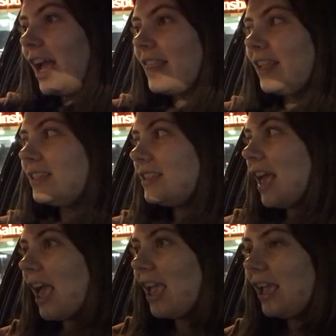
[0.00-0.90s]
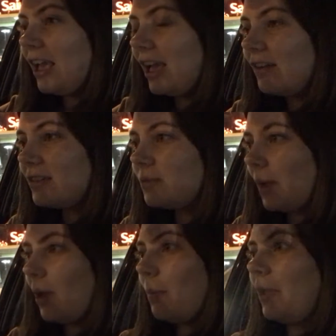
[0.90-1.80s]
And then today I had to
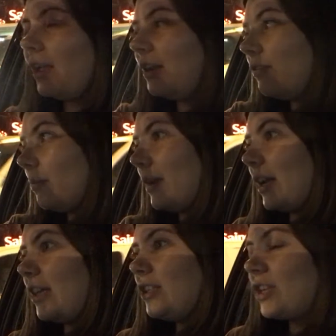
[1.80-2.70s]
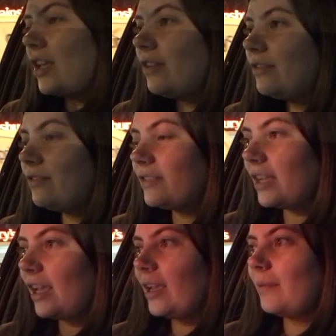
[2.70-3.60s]
wake up early from my night shift,
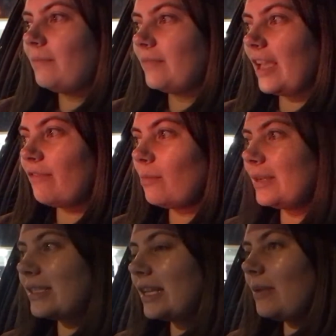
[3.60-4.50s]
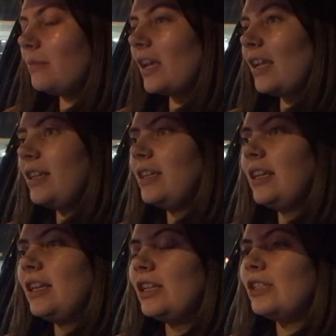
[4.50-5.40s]
like from my sleep day,
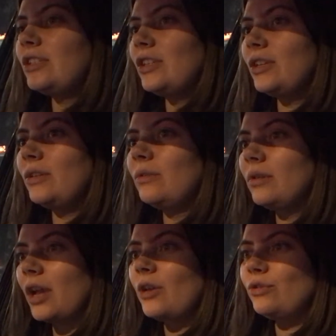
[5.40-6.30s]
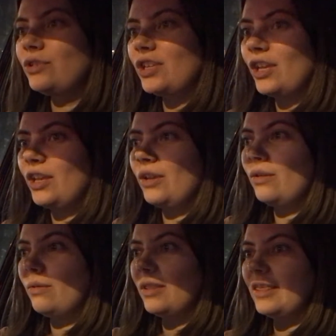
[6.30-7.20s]
to go
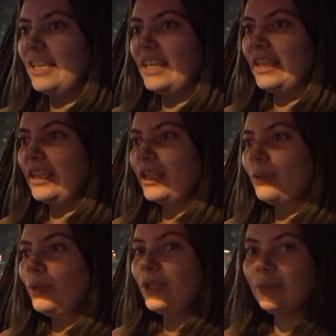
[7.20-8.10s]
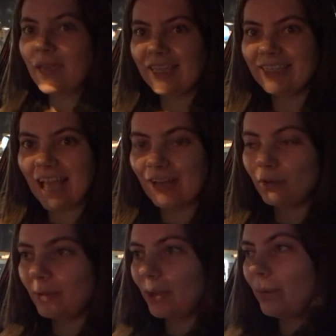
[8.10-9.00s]
to the community base to hand
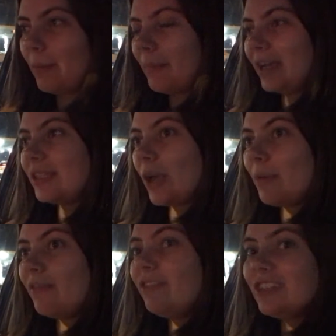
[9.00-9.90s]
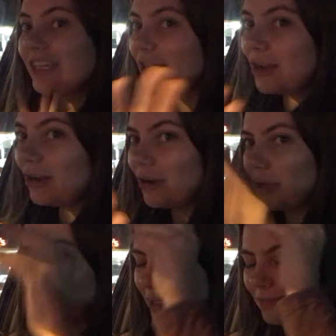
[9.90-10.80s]
all my equipment back. So I'm officially no longer a
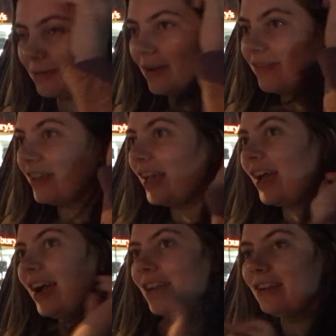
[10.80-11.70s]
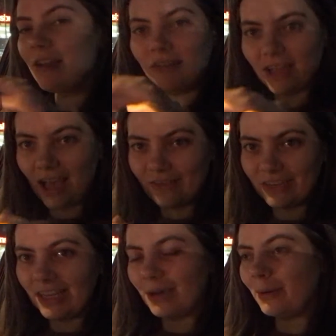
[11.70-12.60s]
community midwife. I no longer have
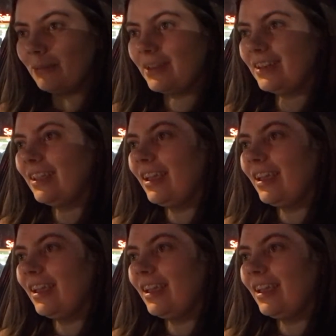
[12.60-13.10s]
any equipment.